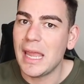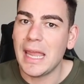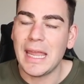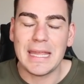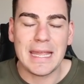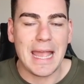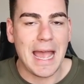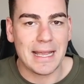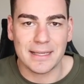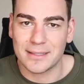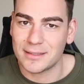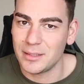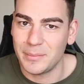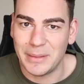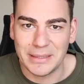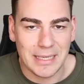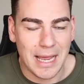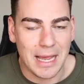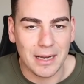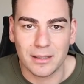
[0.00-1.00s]
he has to
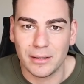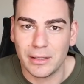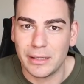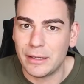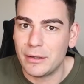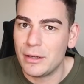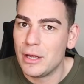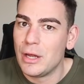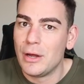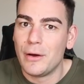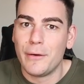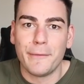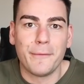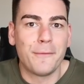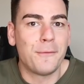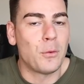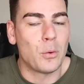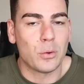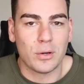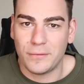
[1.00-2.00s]
be tackling
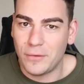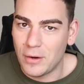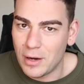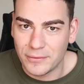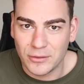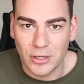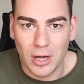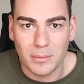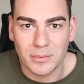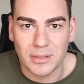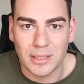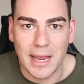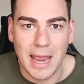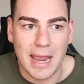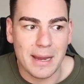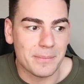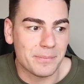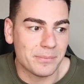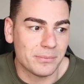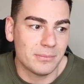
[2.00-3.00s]
four to five times a
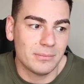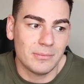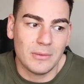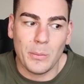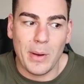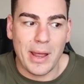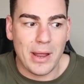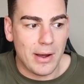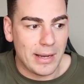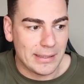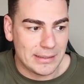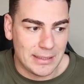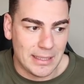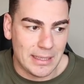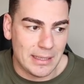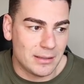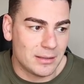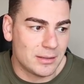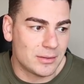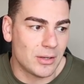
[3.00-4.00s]
game, the way I see it.